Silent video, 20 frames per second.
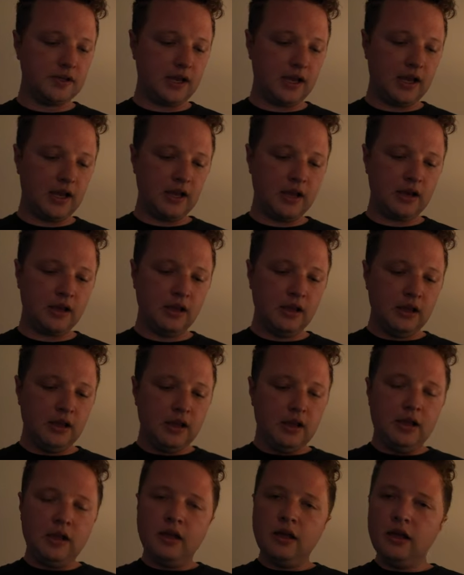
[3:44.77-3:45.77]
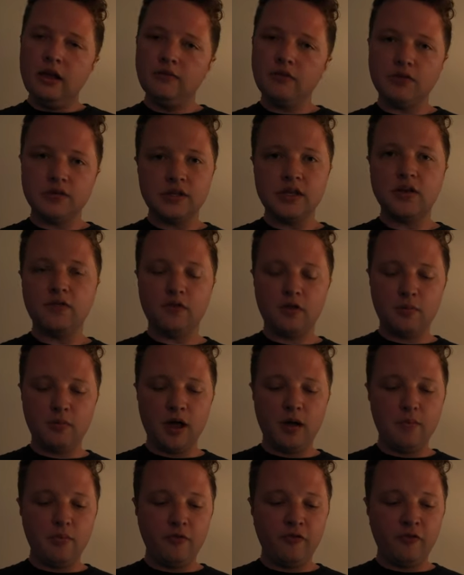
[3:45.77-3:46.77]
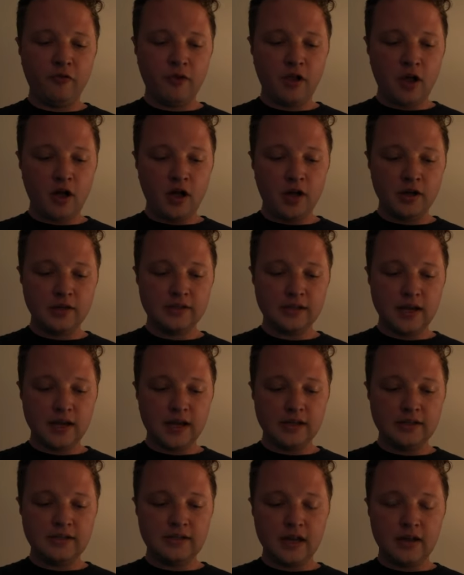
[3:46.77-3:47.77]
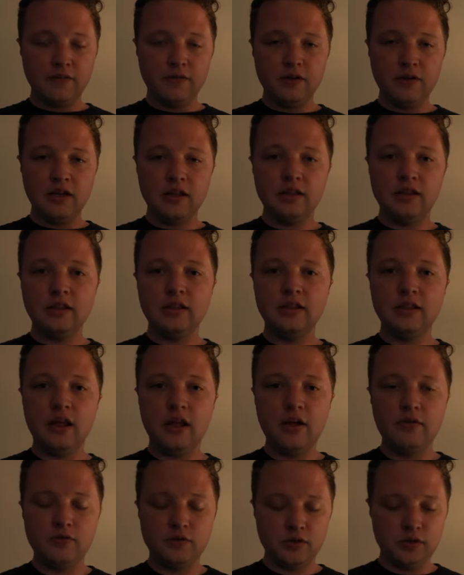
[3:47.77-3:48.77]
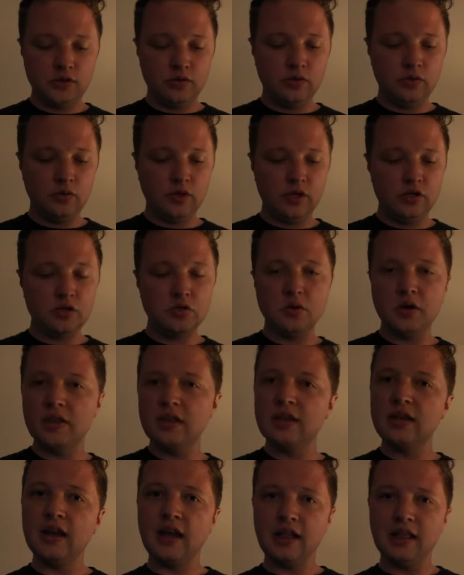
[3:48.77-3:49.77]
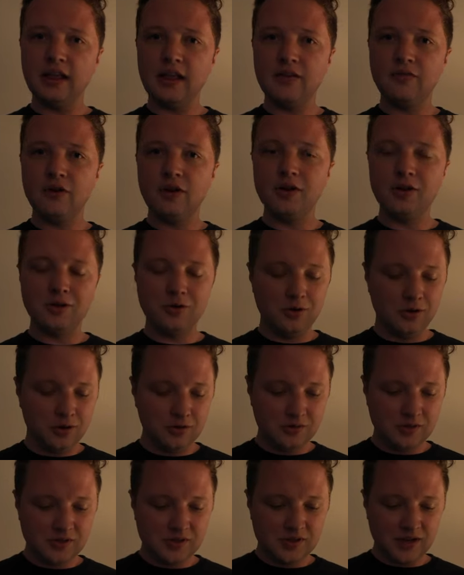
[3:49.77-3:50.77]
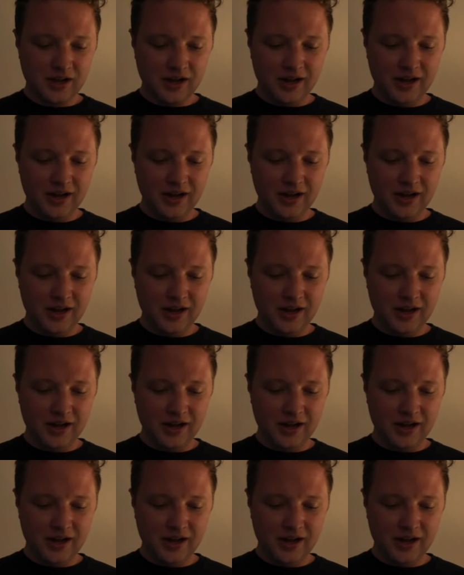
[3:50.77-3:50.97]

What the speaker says: And if you've seen a few of my vlogs, I definitely love to enjoy the nightlife on a cruise.